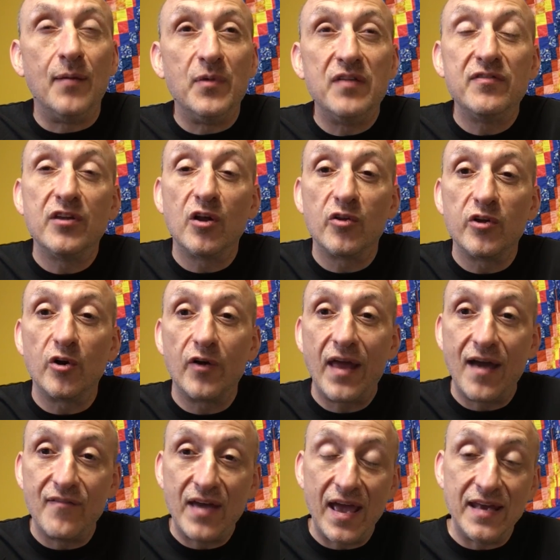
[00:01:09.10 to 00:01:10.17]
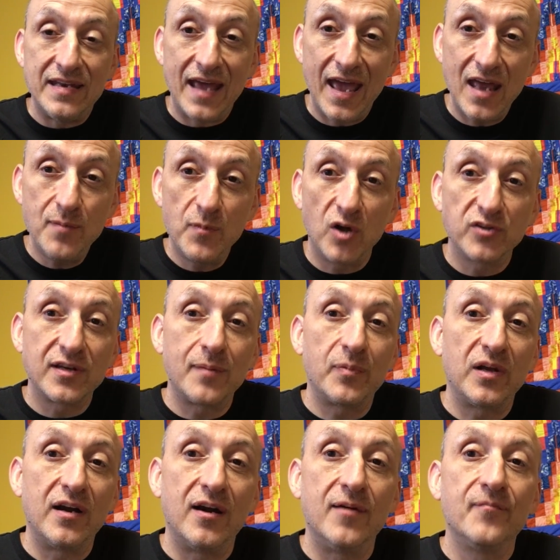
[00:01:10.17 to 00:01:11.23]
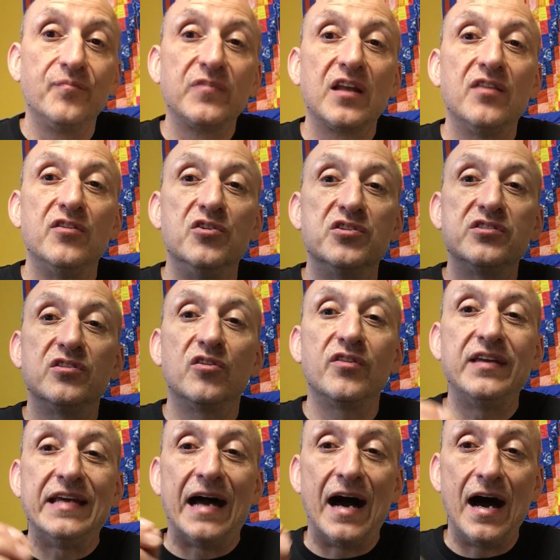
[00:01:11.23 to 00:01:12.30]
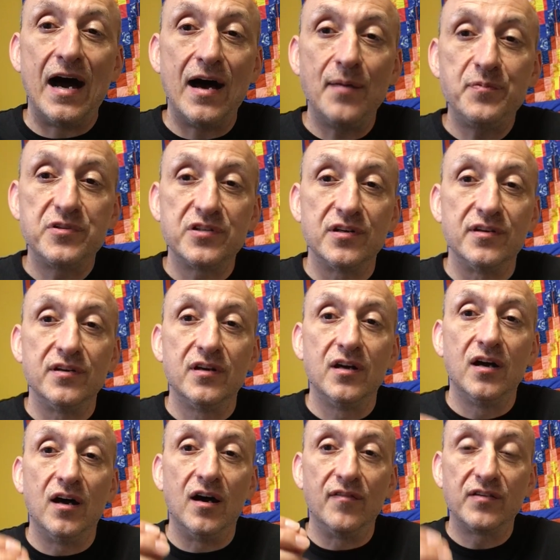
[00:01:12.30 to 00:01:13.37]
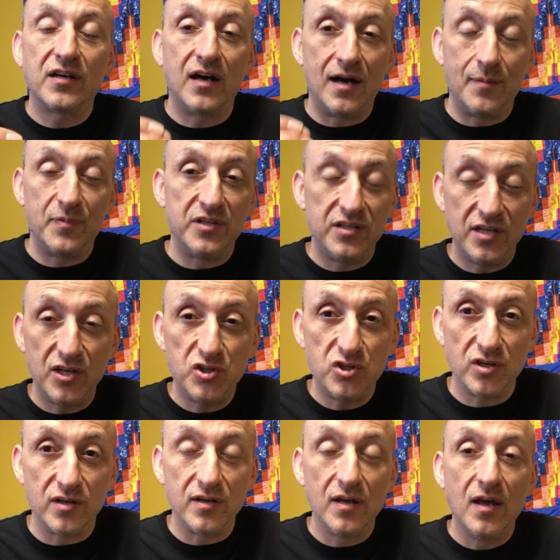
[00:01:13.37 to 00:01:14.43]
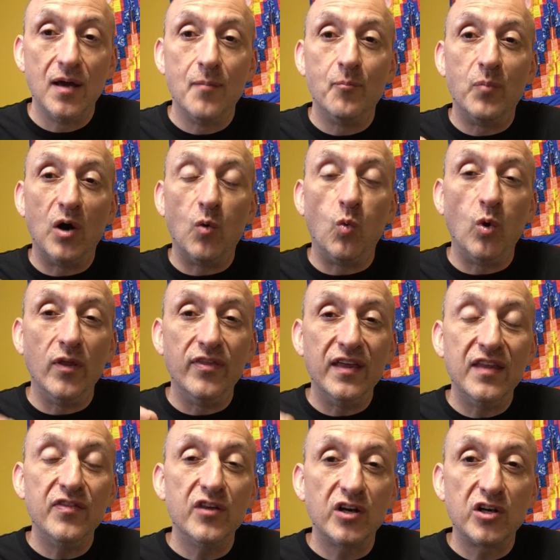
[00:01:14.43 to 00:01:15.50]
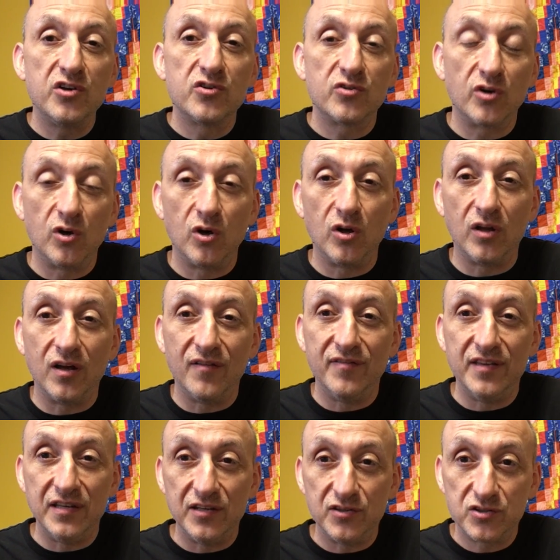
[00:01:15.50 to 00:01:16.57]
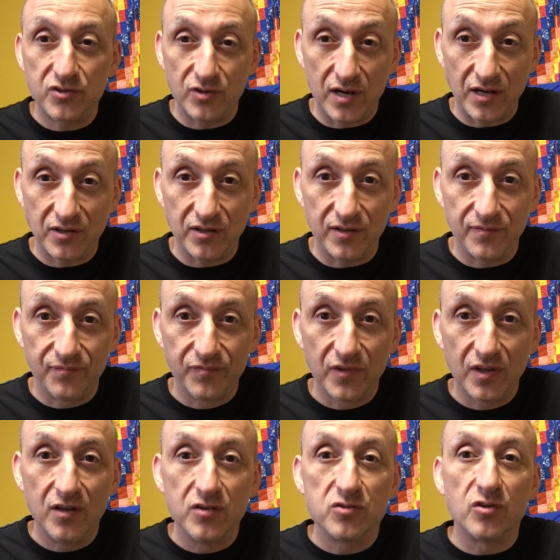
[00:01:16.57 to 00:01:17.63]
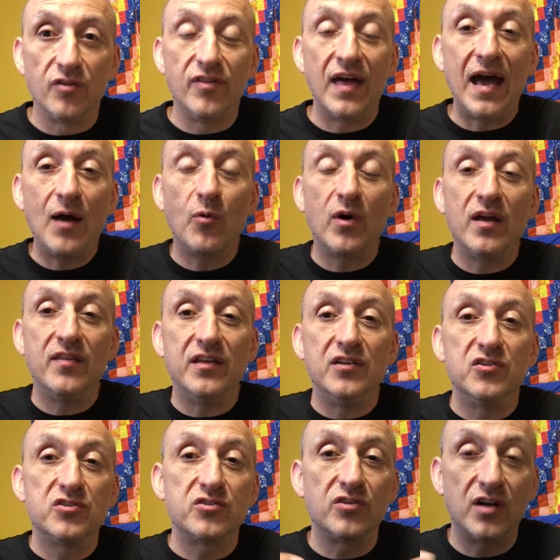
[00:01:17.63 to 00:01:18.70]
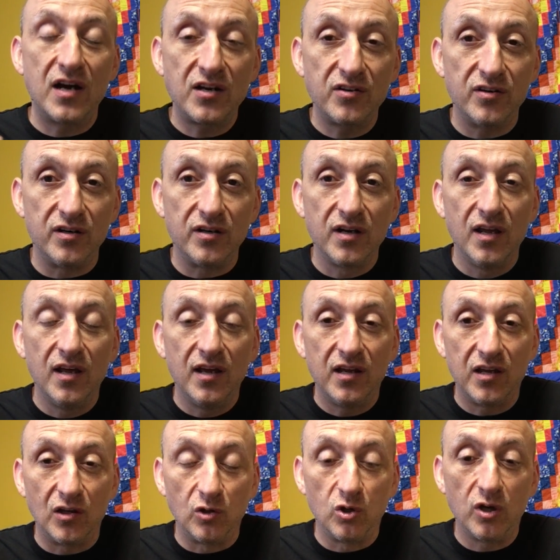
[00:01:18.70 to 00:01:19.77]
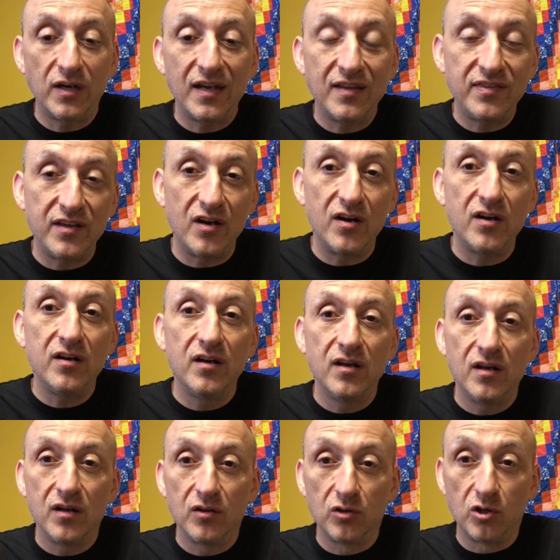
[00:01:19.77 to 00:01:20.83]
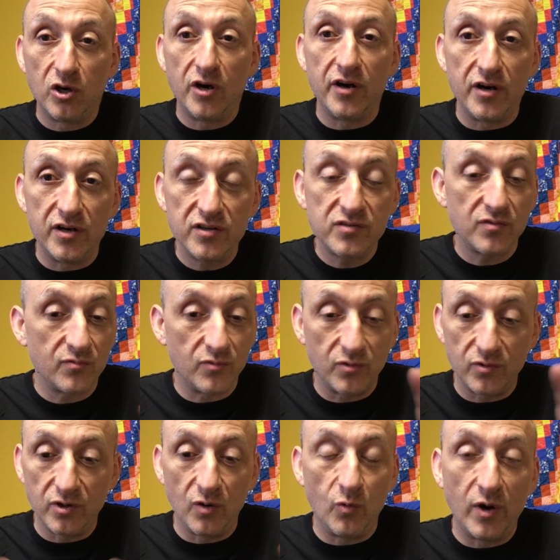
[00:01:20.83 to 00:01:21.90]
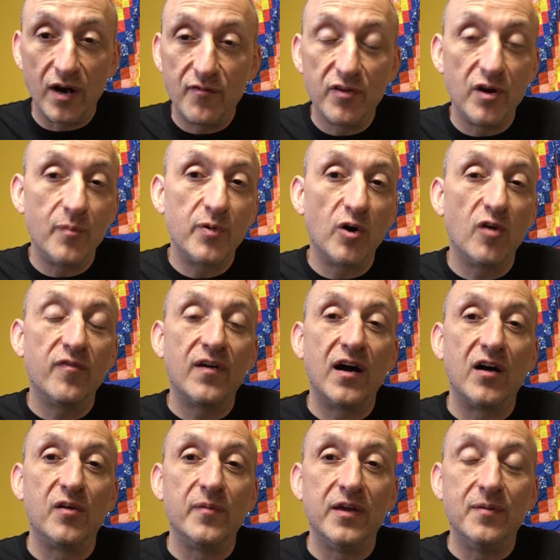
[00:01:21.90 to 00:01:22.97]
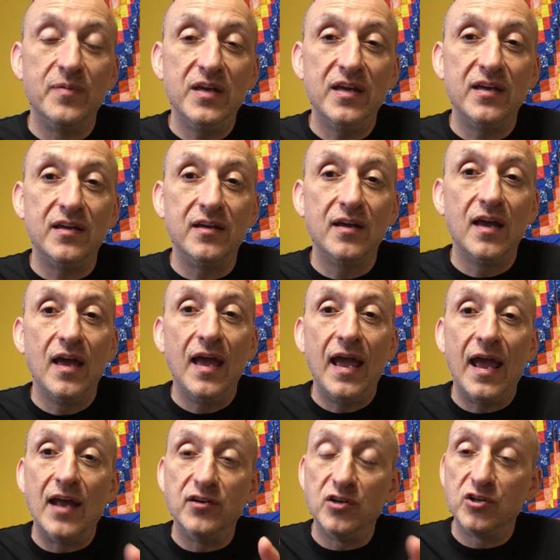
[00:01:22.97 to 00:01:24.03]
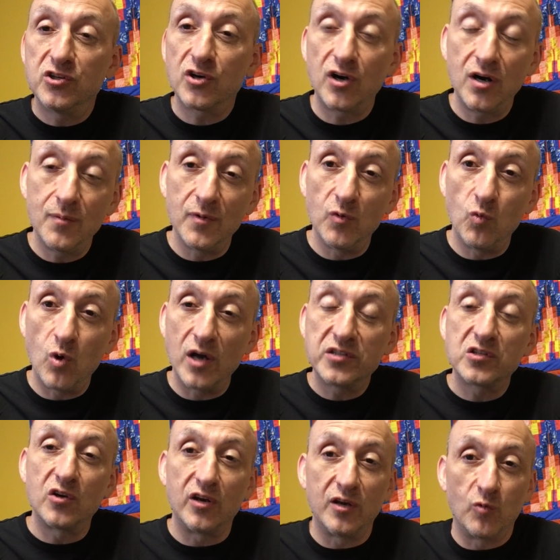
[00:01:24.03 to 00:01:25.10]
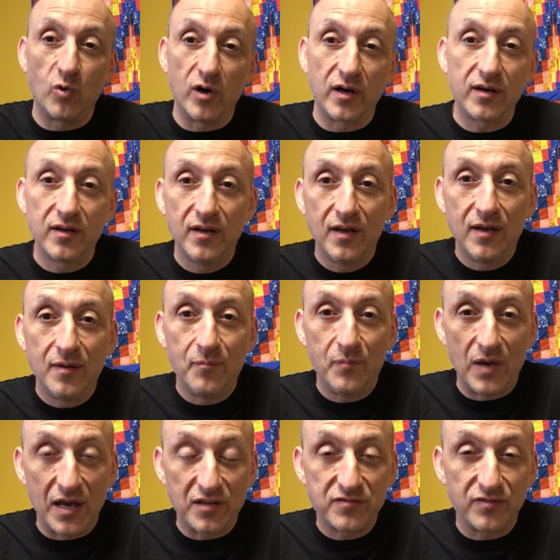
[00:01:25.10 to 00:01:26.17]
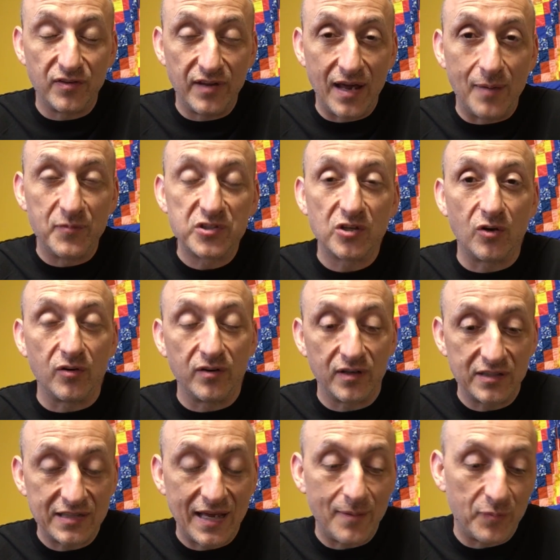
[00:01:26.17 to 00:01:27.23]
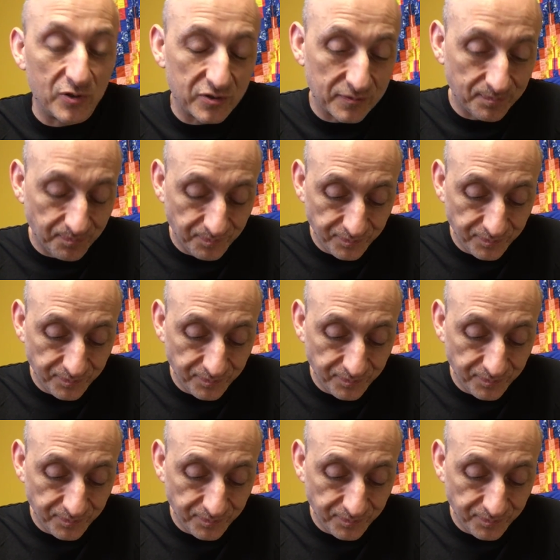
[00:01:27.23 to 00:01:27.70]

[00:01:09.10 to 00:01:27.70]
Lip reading: even though they don't have head-to-head multiplayer, there's still the option of competition, but within the control of the instructor. So that way the instructor can look at their learners, whatever their profile may be, and determine what's going to work best for them. So examples.